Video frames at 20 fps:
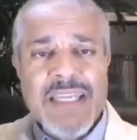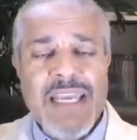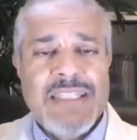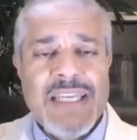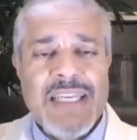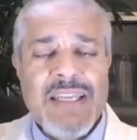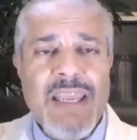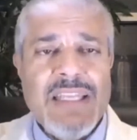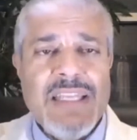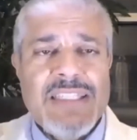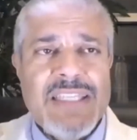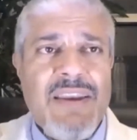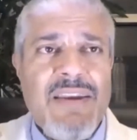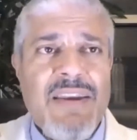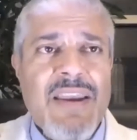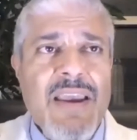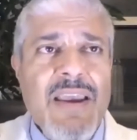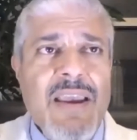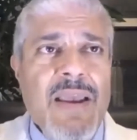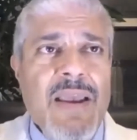It's a
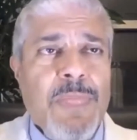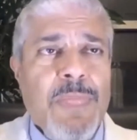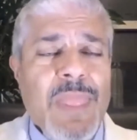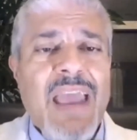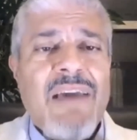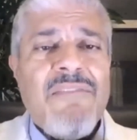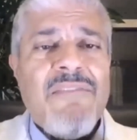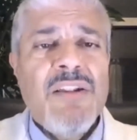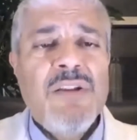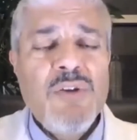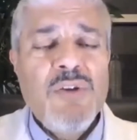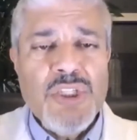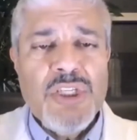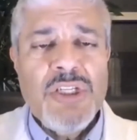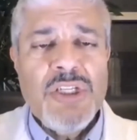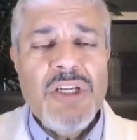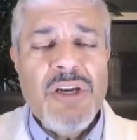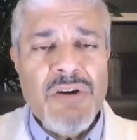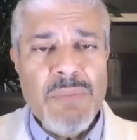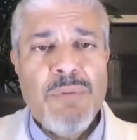
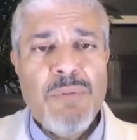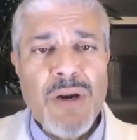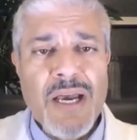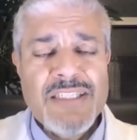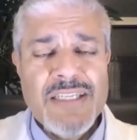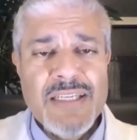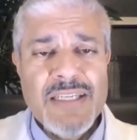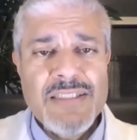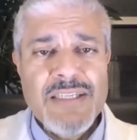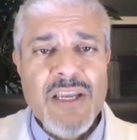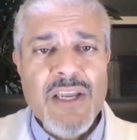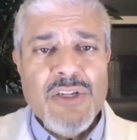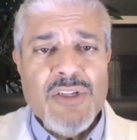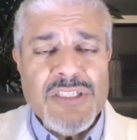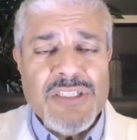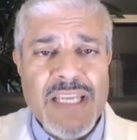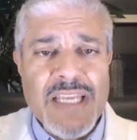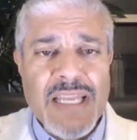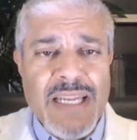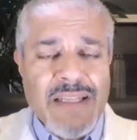evolutionary process to
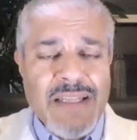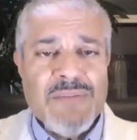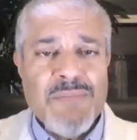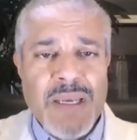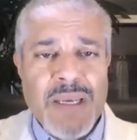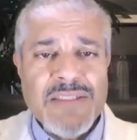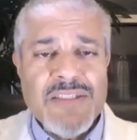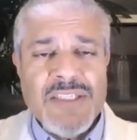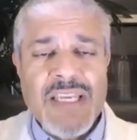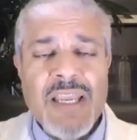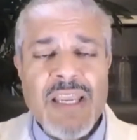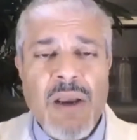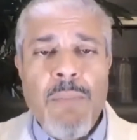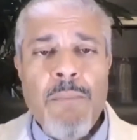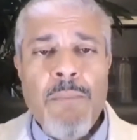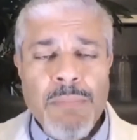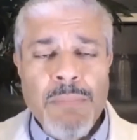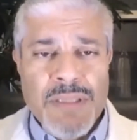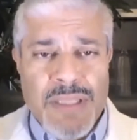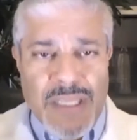send out this message saying
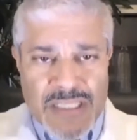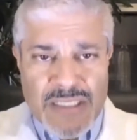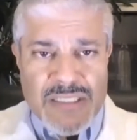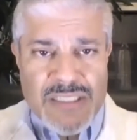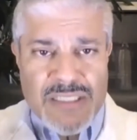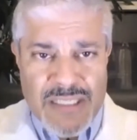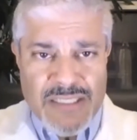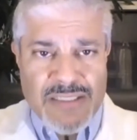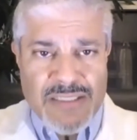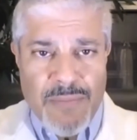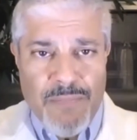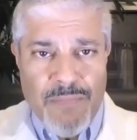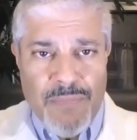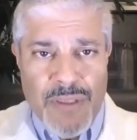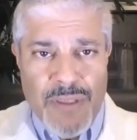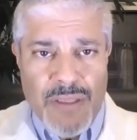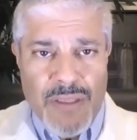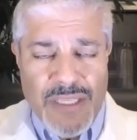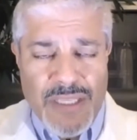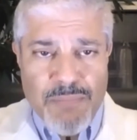this system,
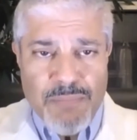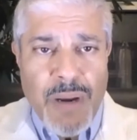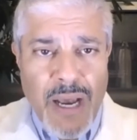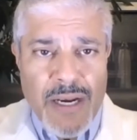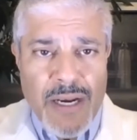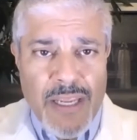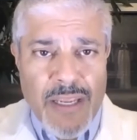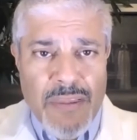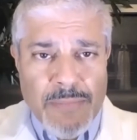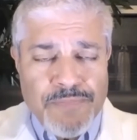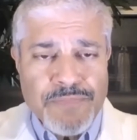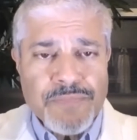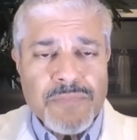this body